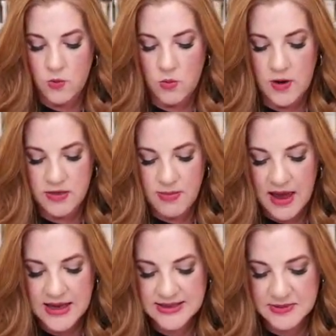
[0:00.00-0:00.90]
with my
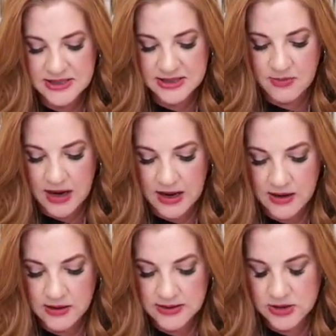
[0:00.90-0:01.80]
husband in
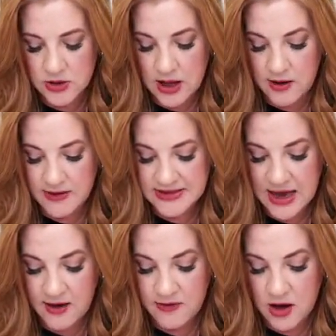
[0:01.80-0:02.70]
mind. So a lot of us
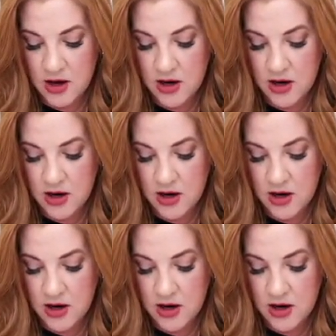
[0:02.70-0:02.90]
have a